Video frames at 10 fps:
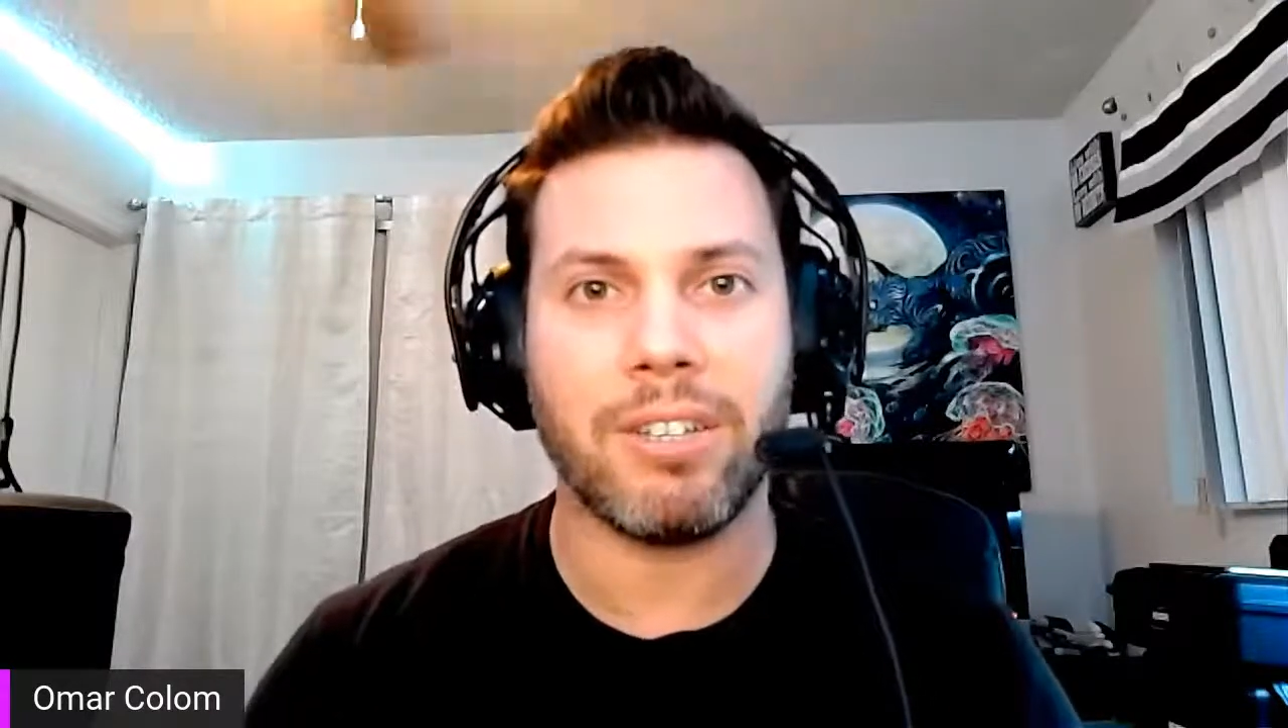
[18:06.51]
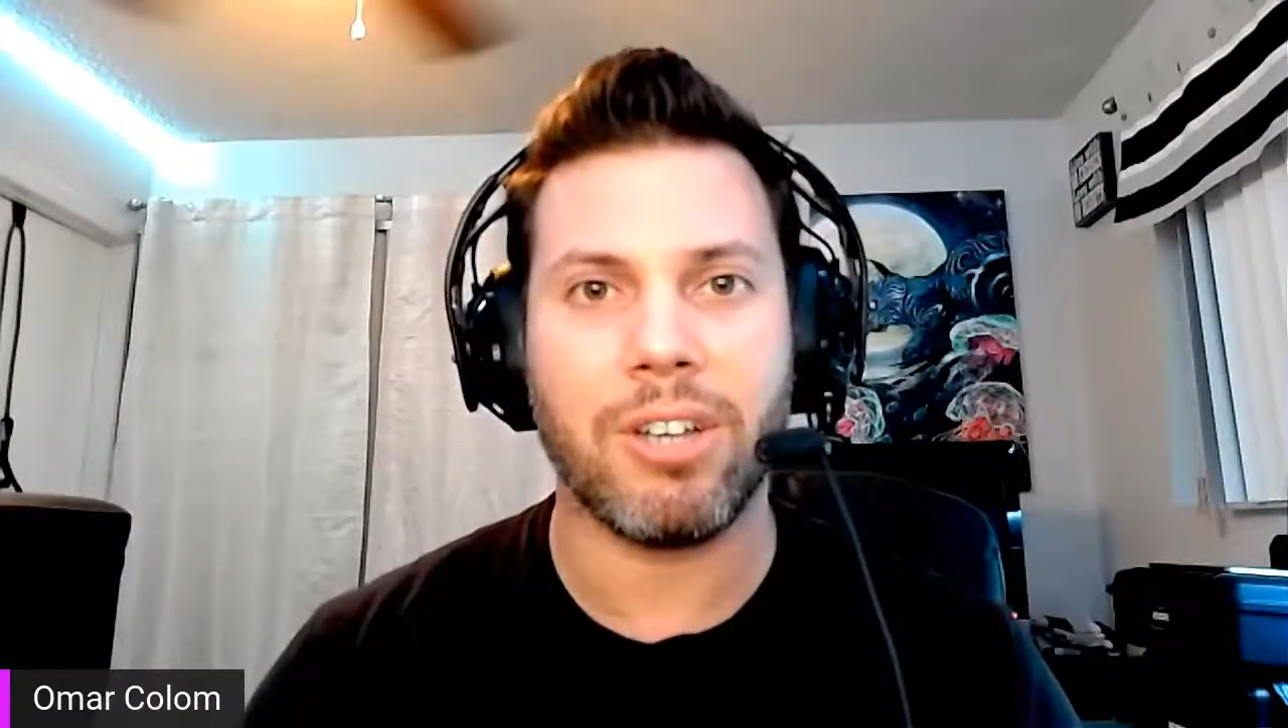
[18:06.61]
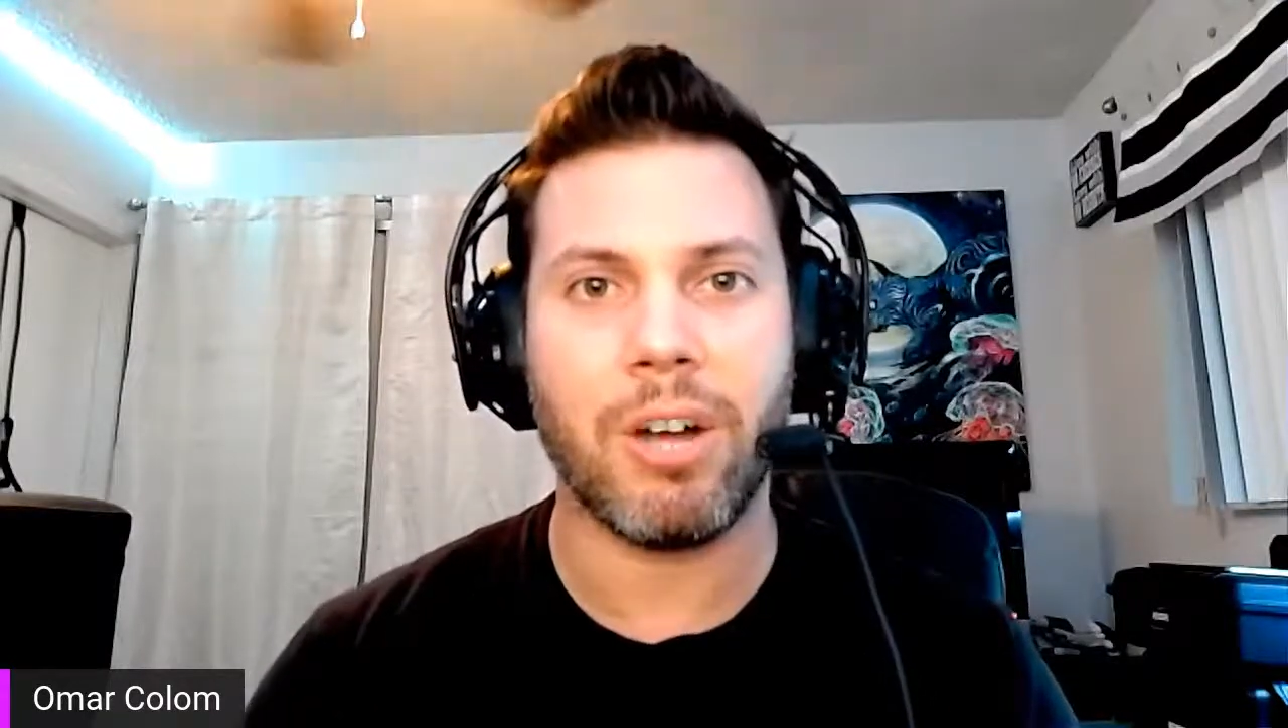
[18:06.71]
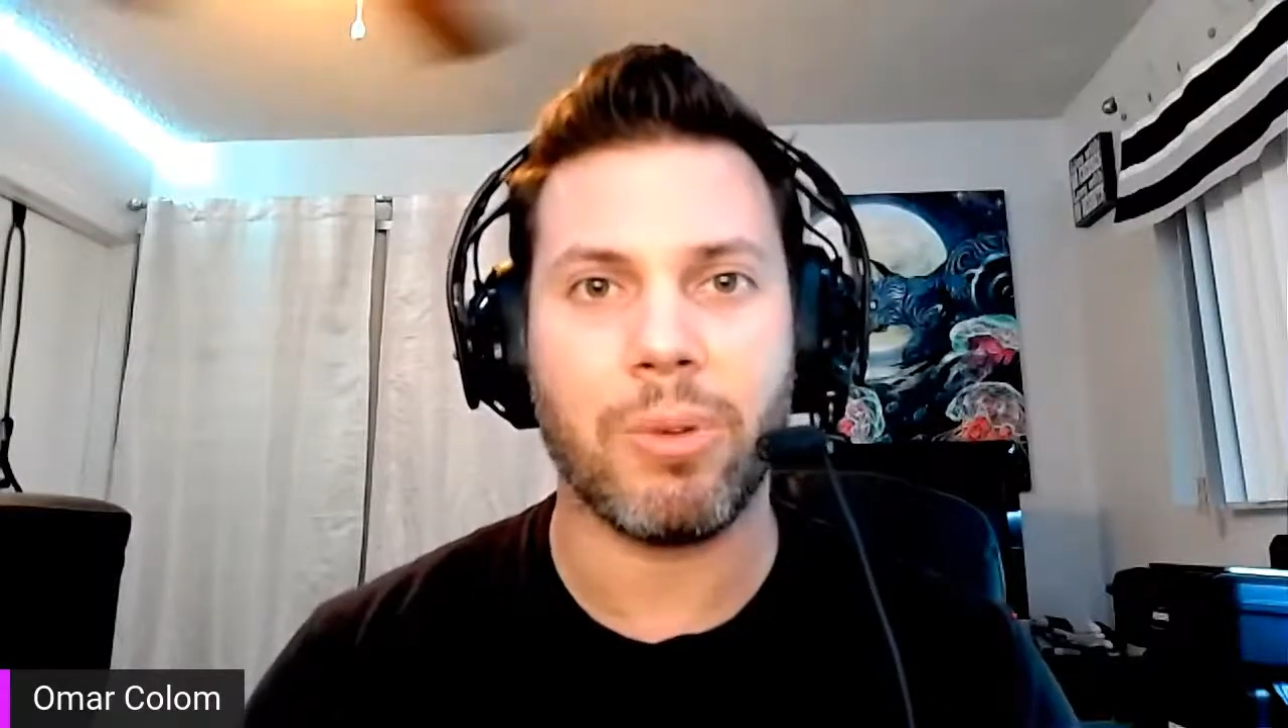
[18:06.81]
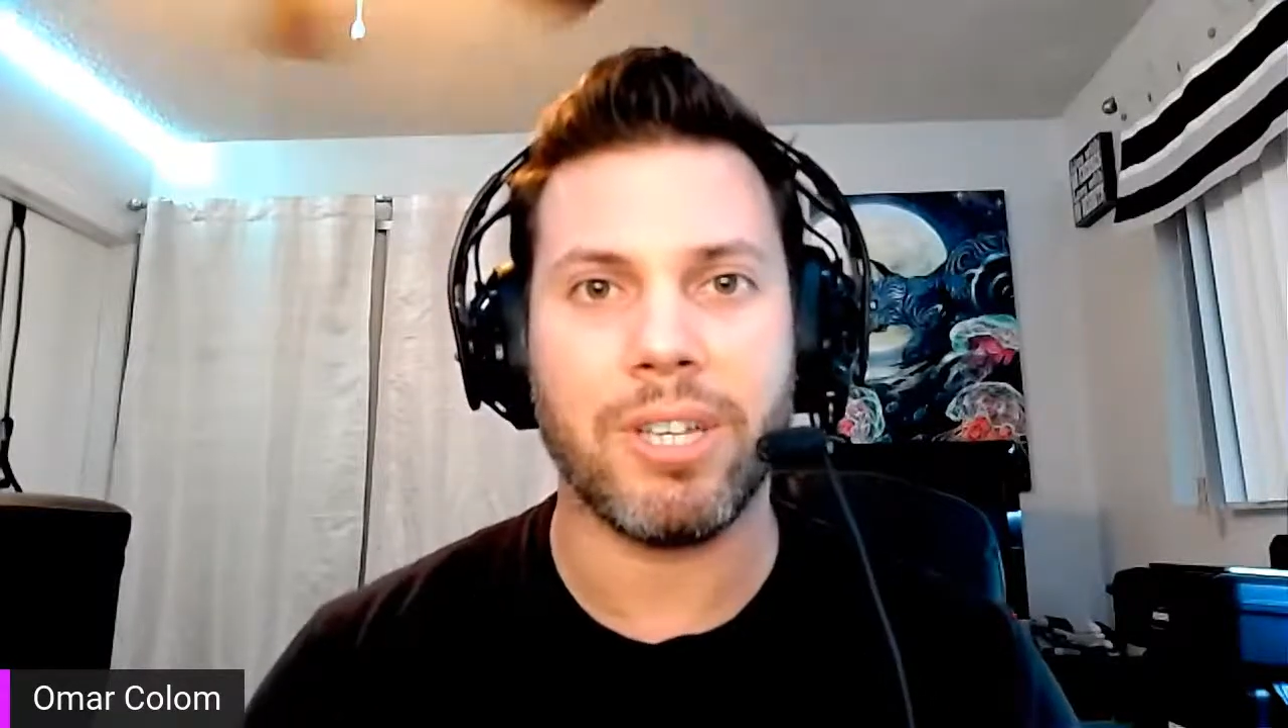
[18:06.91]
the
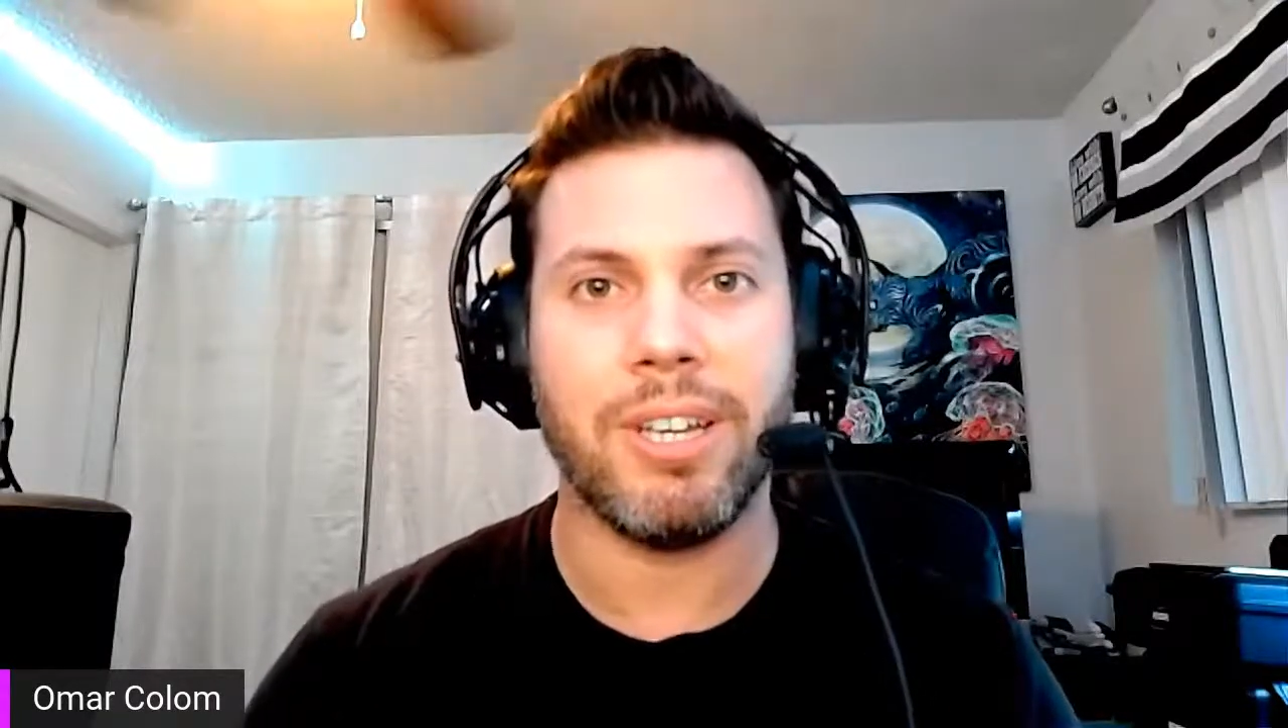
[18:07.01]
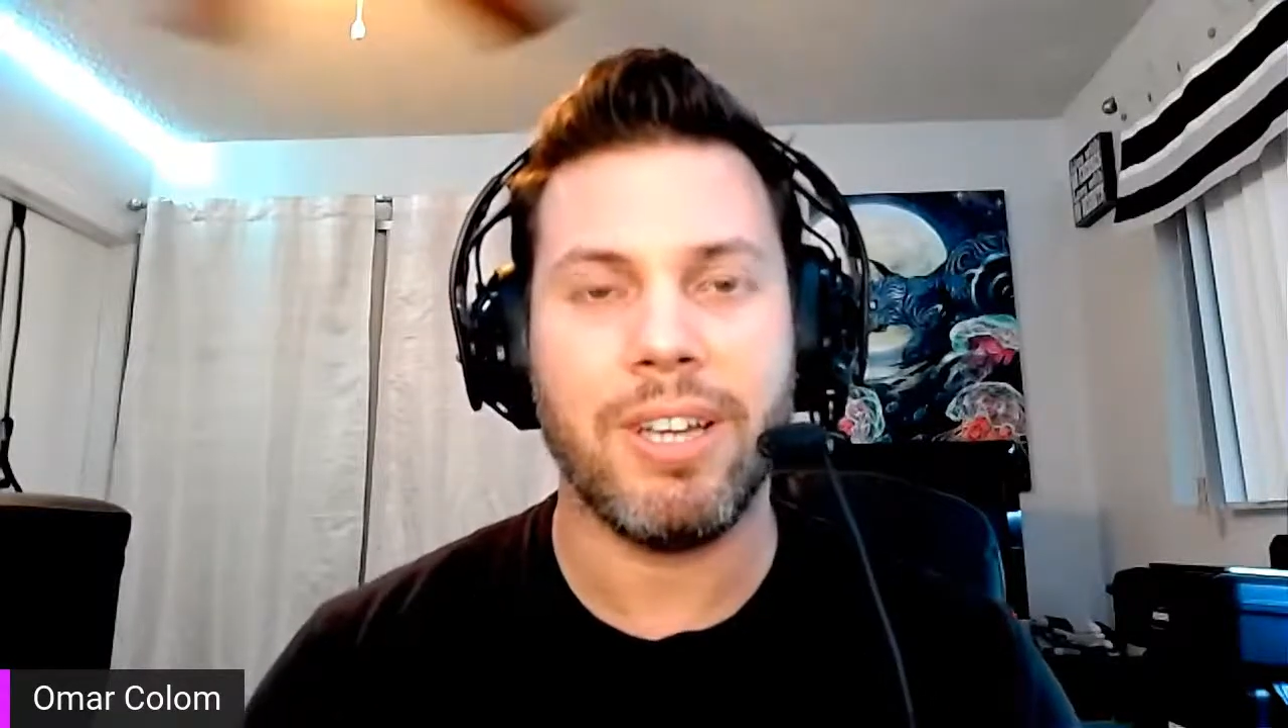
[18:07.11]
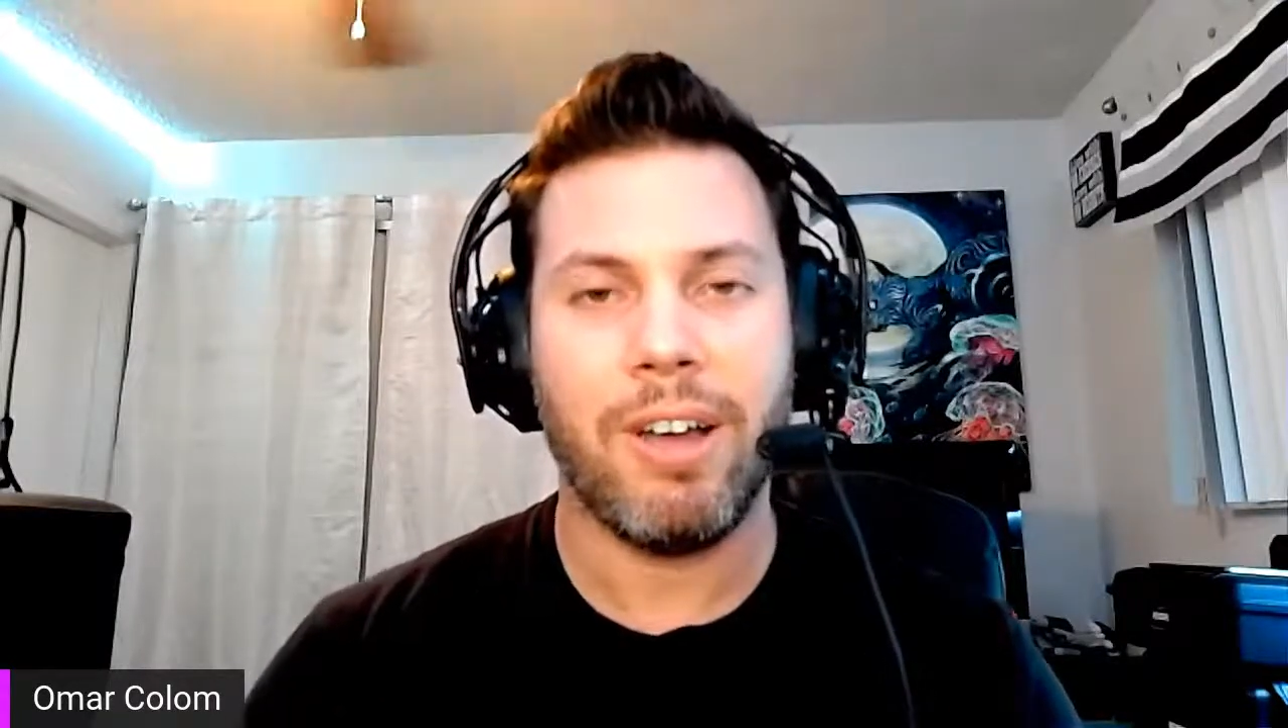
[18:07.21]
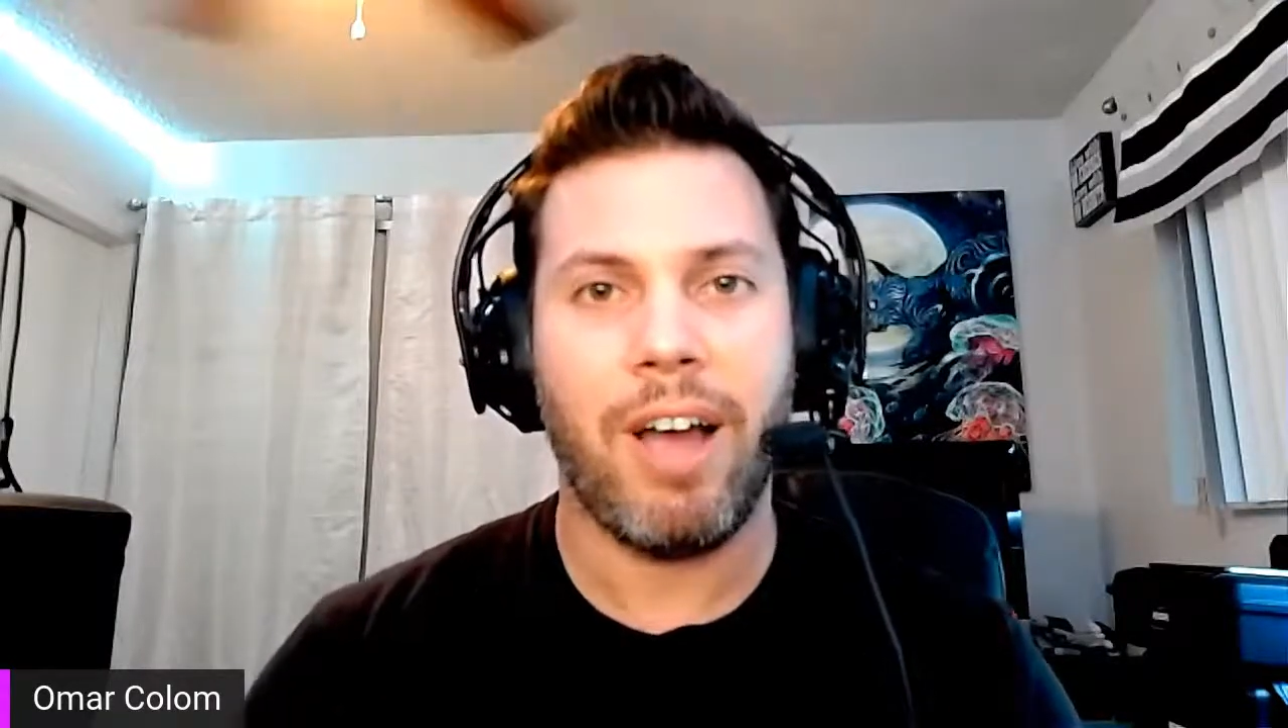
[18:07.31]
talk with it.